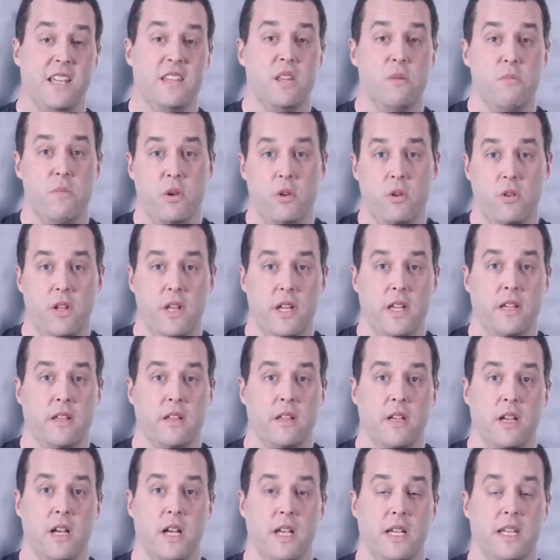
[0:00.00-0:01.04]
in the building,
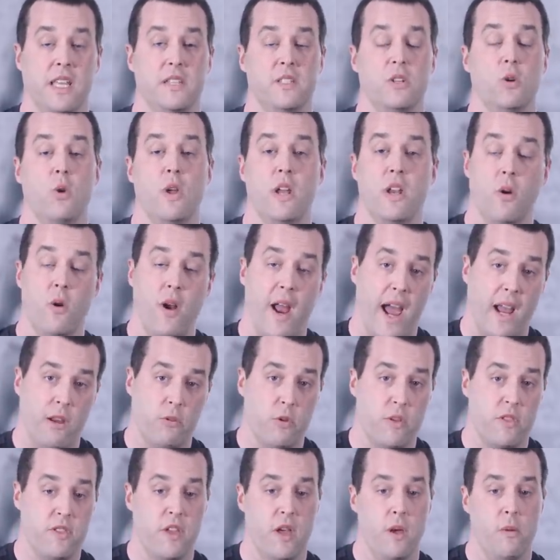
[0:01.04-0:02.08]
get to interact
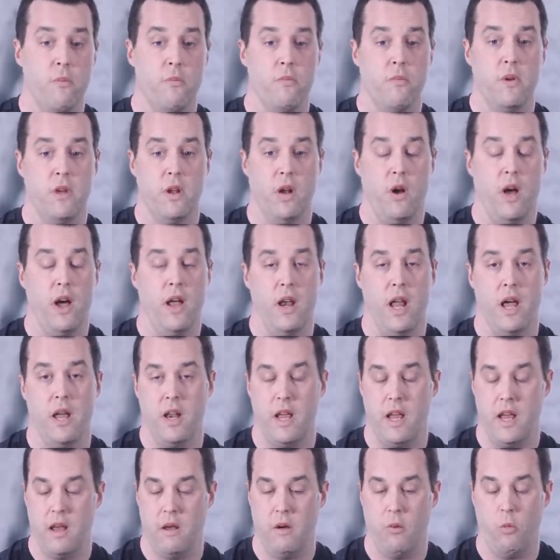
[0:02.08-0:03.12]
with them, you know,
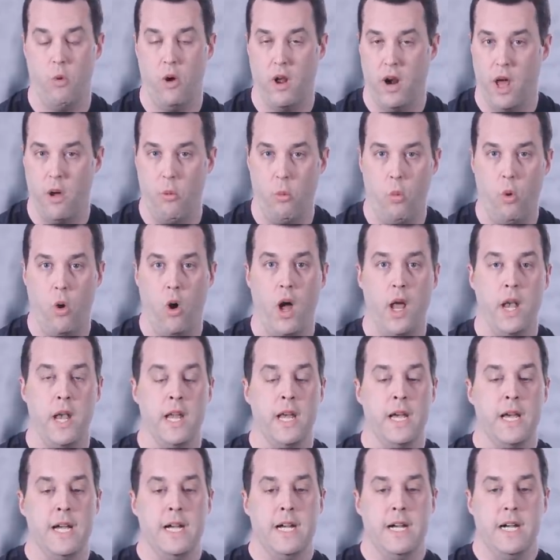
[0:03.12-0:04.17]
one-on-one,
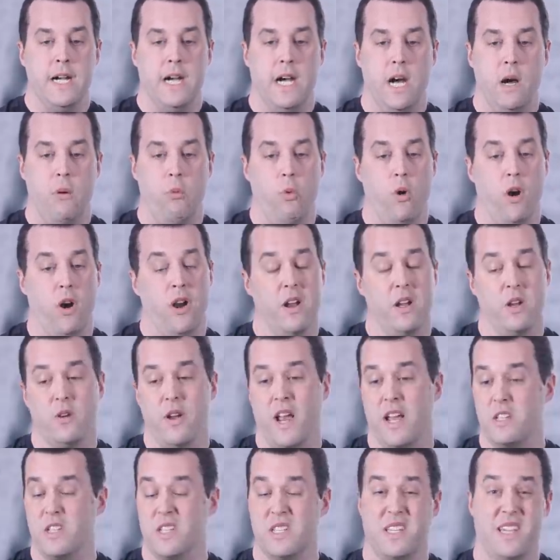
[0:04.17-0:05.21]
where you're
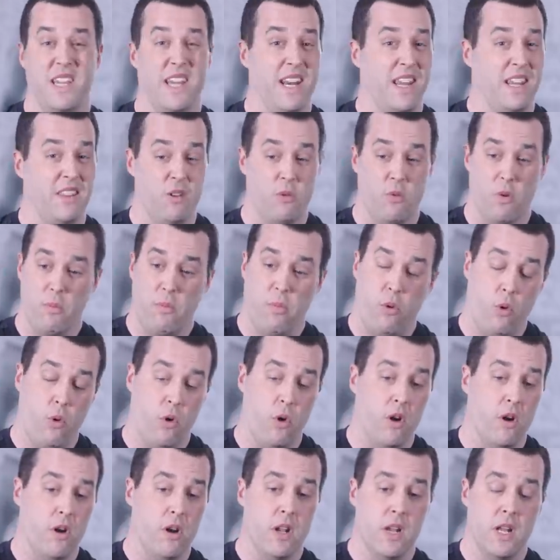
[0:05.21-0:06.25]
not just getting the
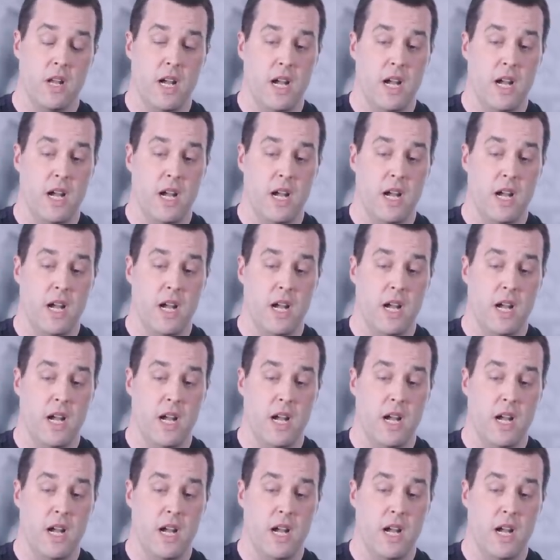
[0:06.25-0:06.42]
report